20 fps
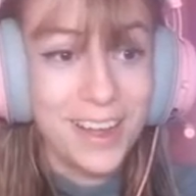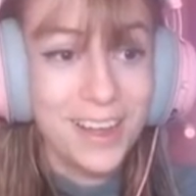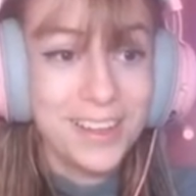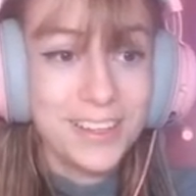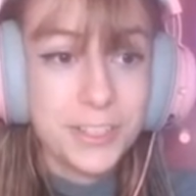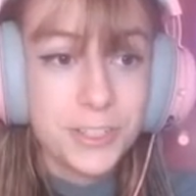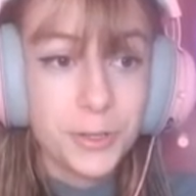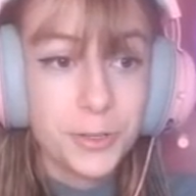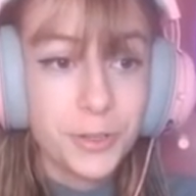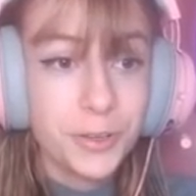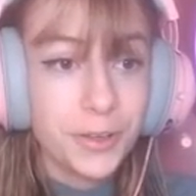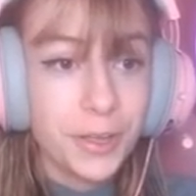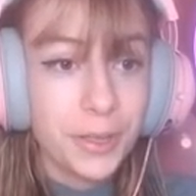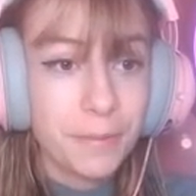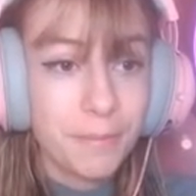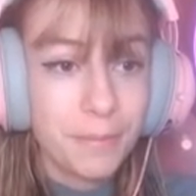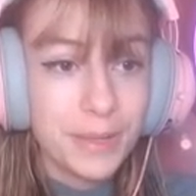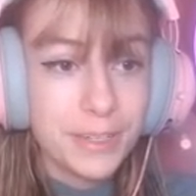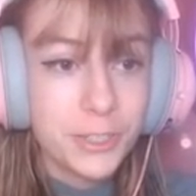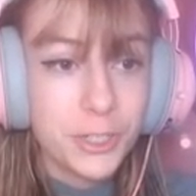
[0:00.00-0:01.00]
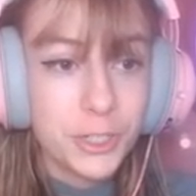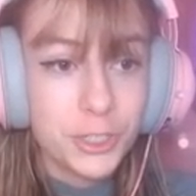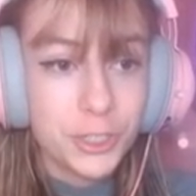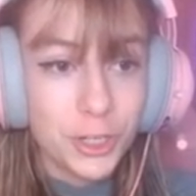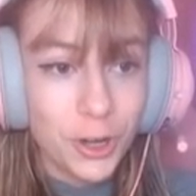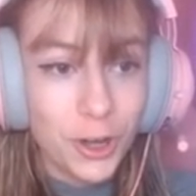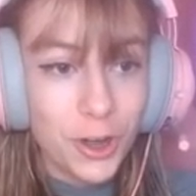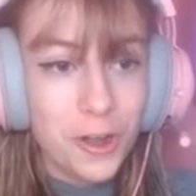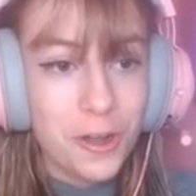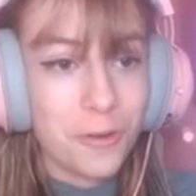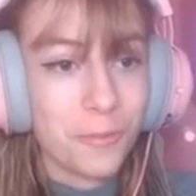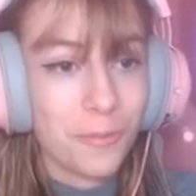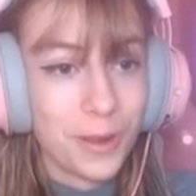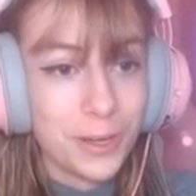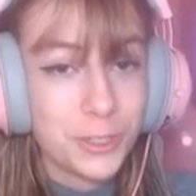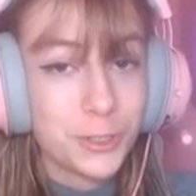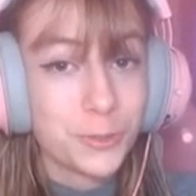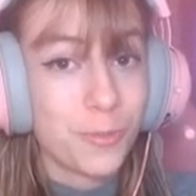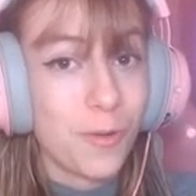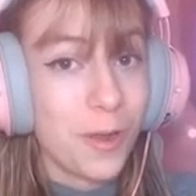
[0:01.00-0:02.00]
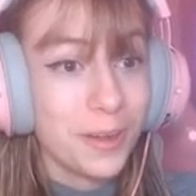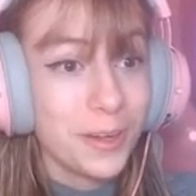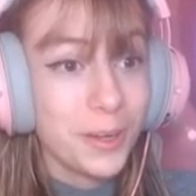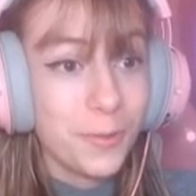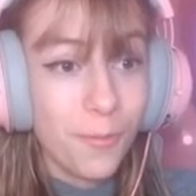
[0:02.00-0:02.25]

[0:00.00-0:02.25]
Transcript: so you can be sure which one you